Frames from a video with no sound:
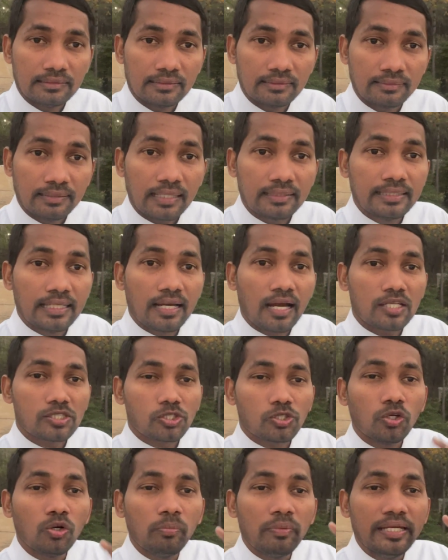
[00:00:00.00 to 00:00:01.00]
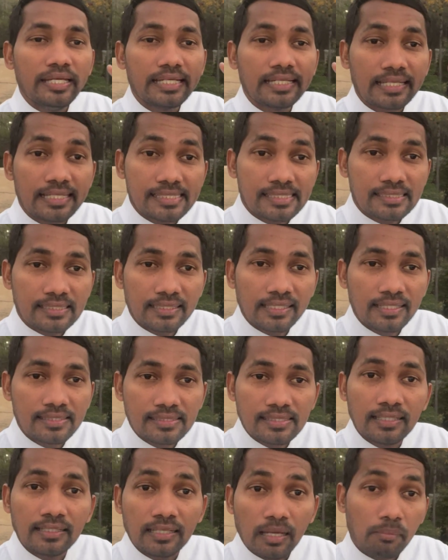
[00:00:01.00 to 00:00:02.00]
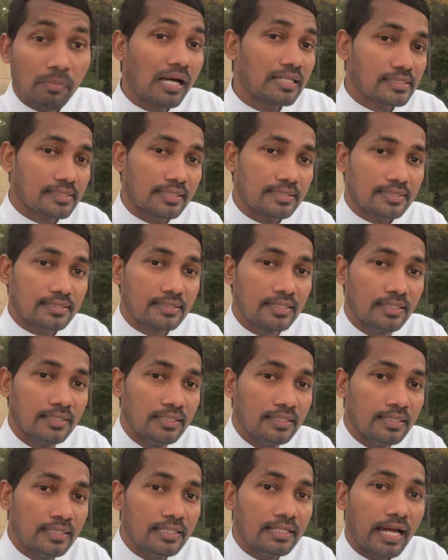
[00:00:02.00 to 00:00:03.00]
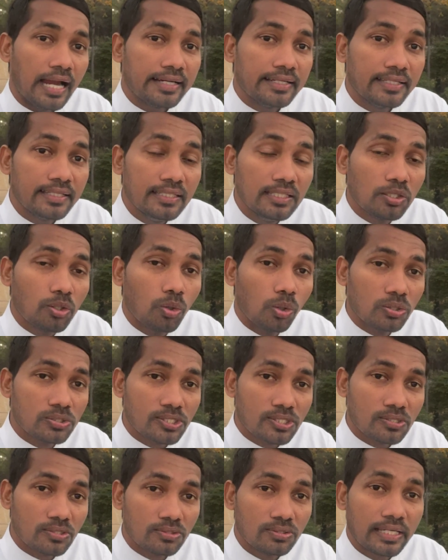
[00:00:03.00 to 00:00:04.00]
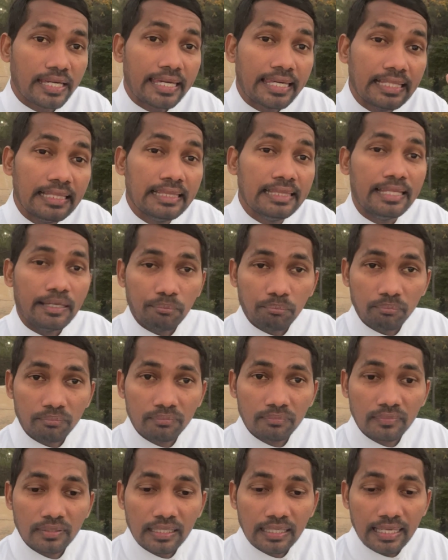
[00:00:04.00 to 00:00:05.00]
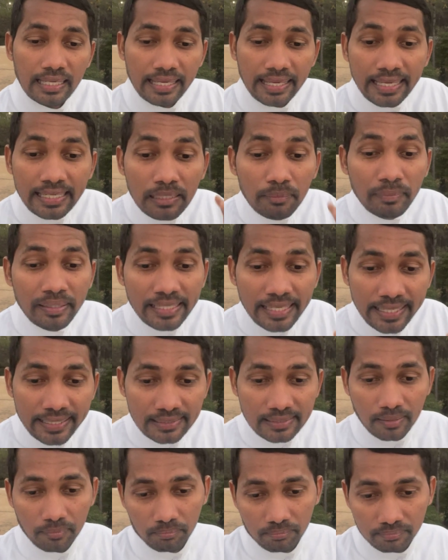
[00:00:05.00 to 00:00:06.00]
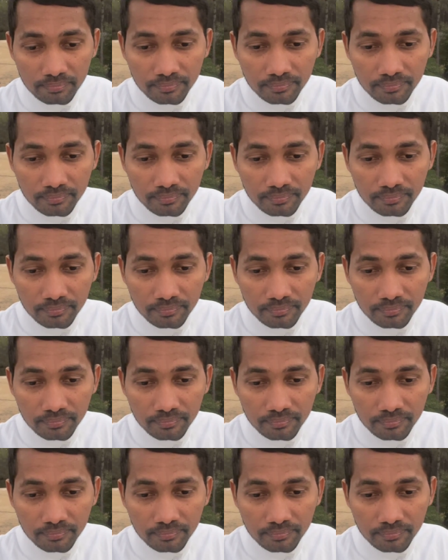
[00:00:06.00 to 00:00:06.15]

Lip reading: that there are so many Christians in Damascus, and he goes to kill them, eliminate them.